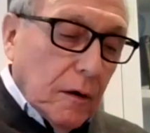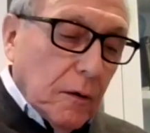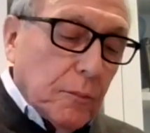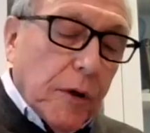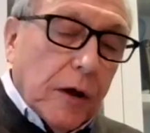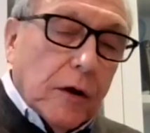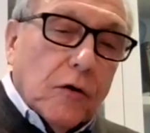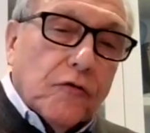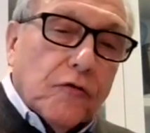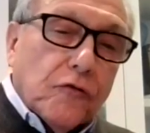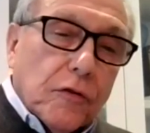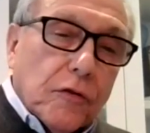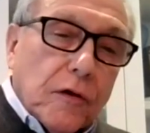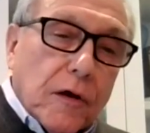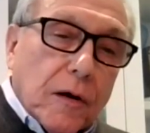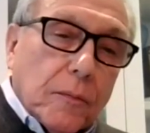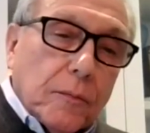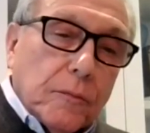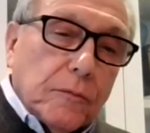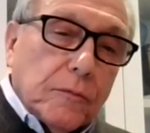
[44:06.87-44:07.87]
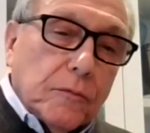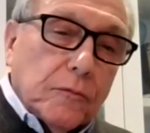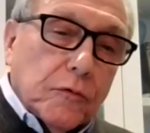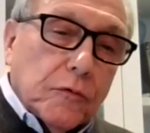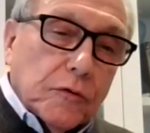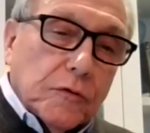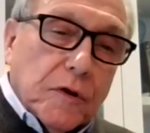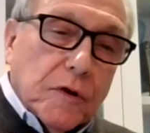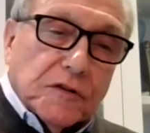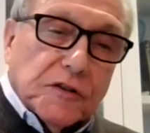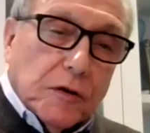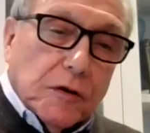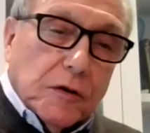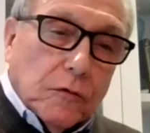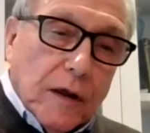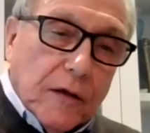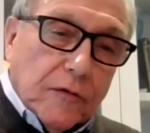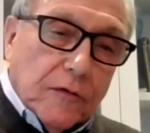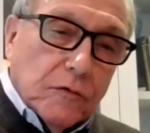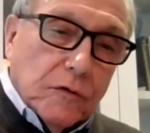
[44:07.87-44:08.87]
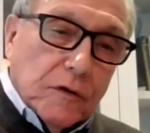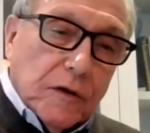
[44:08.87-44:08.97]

better for them because they don't have to